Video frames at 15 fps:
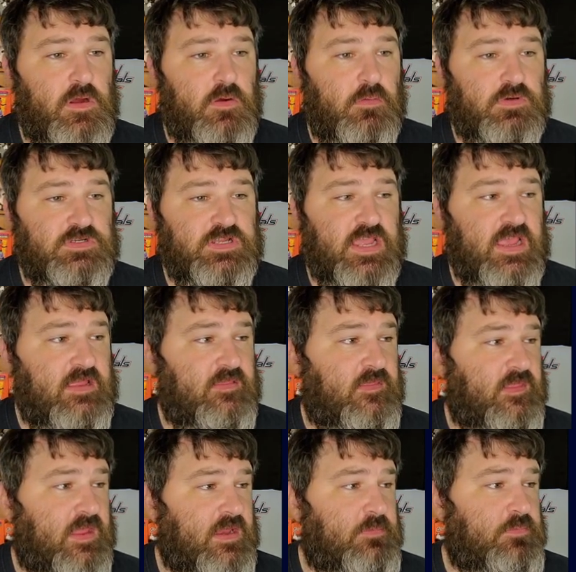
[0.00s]
which can
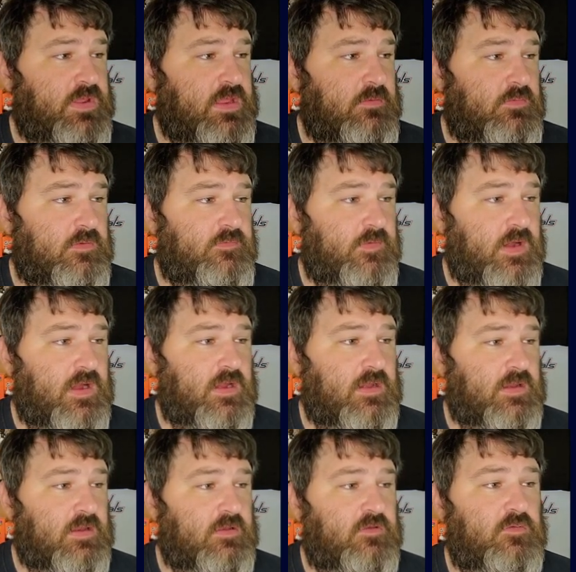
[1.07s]
then be refined
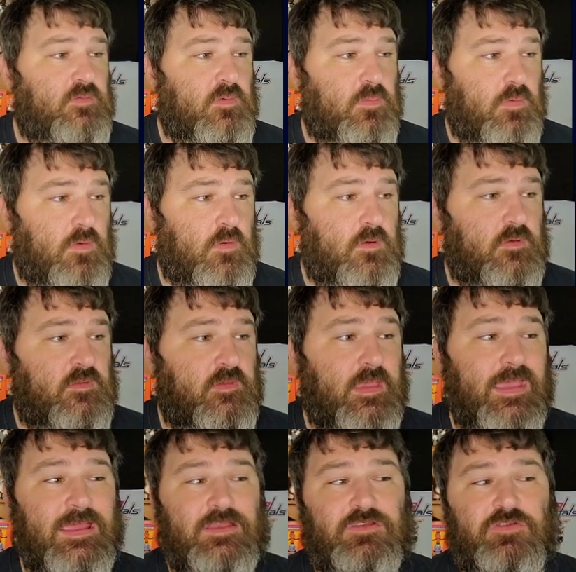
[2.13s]
into rewards
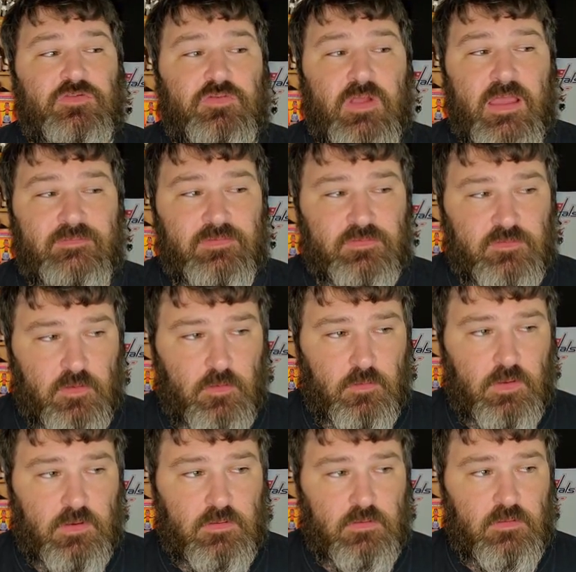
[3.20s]
and travel
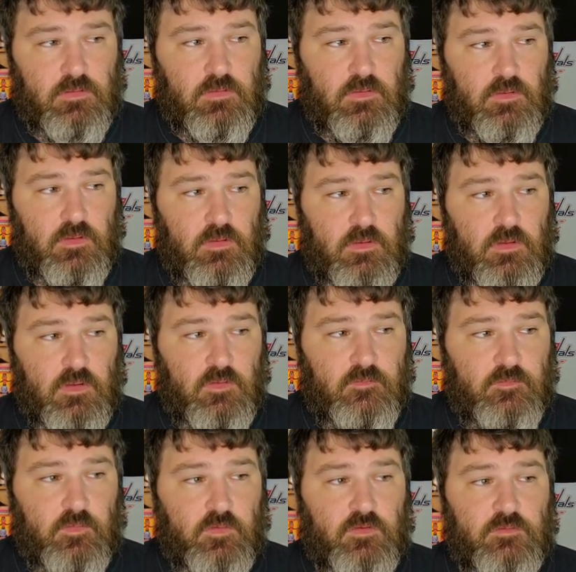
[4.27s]
token
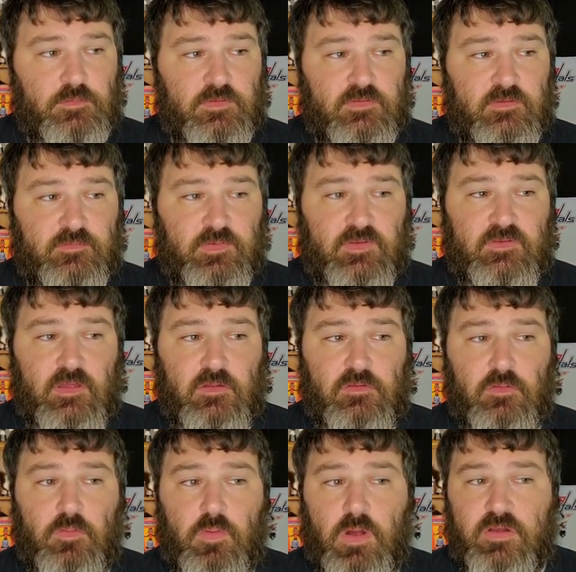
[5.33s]
for specific Delta
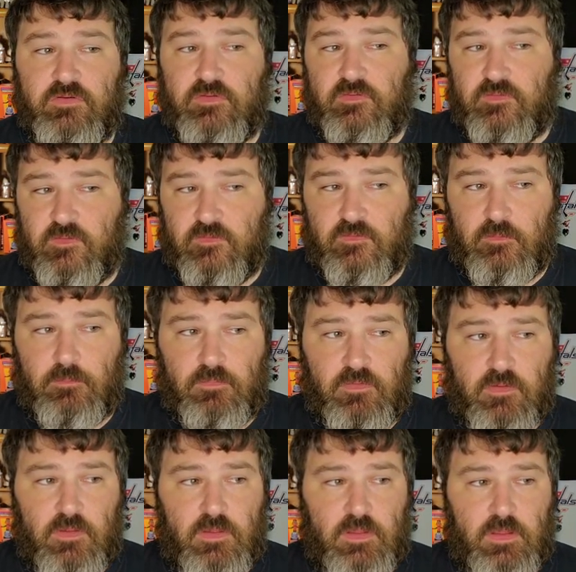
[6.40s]
Quadrant systems.
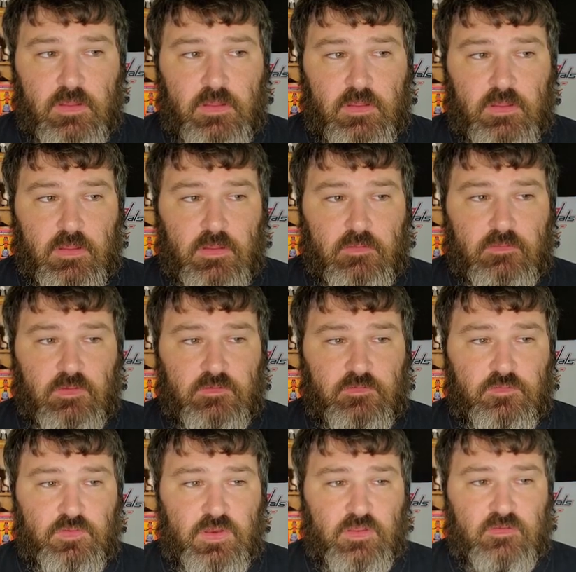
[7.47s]
These
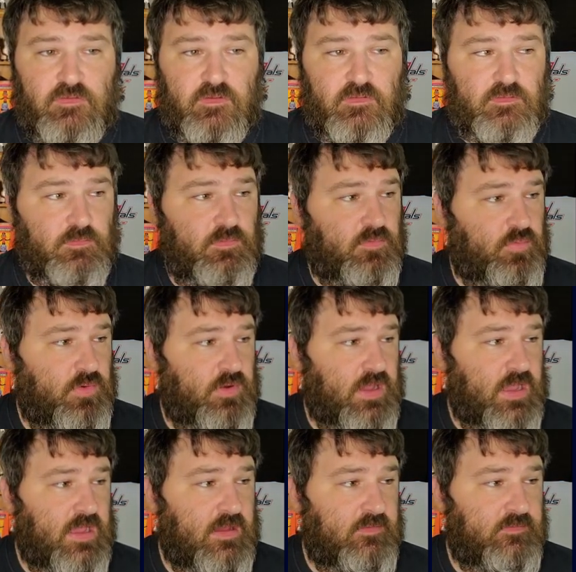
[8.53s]
unique systems will
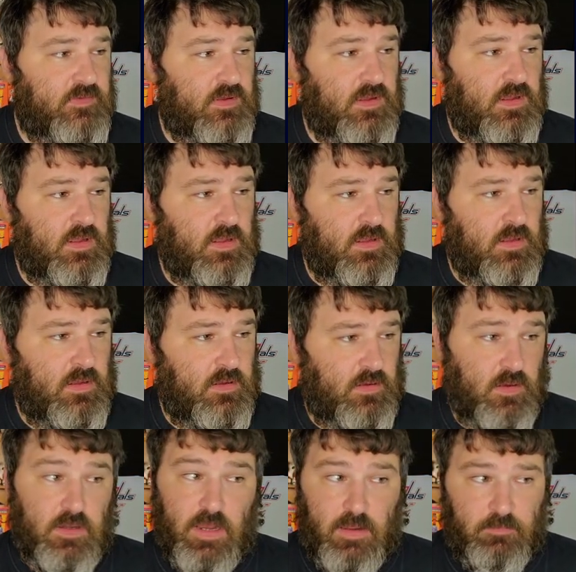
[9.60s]
have
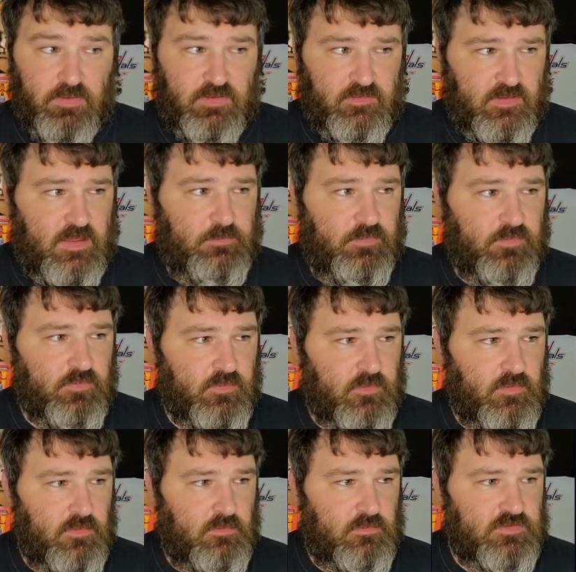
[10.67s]
anomaly samples,
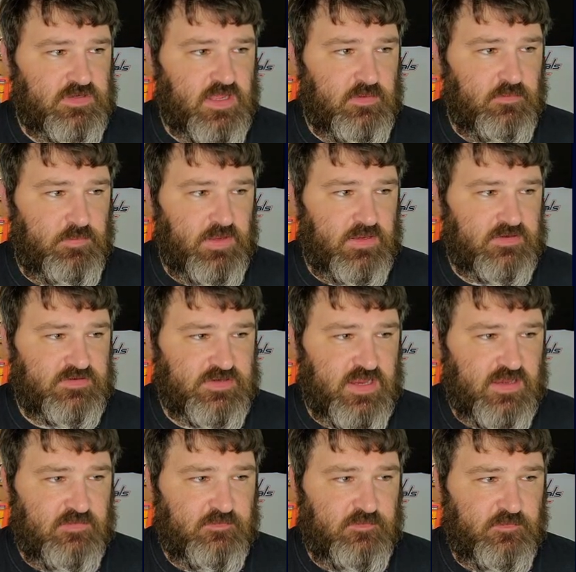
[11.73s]
which can be
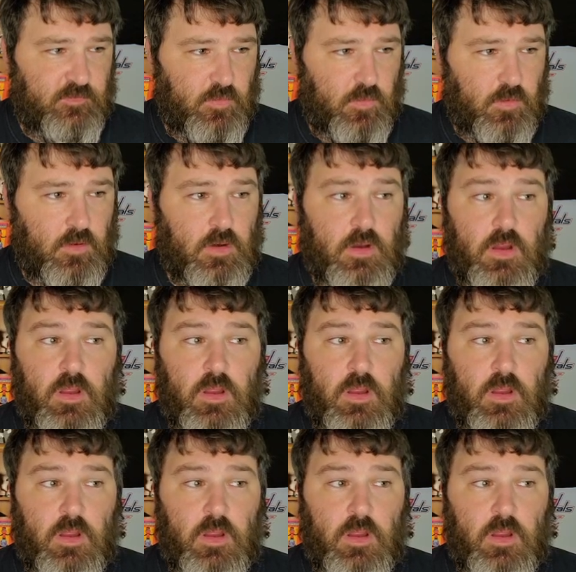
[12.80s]
exchanged for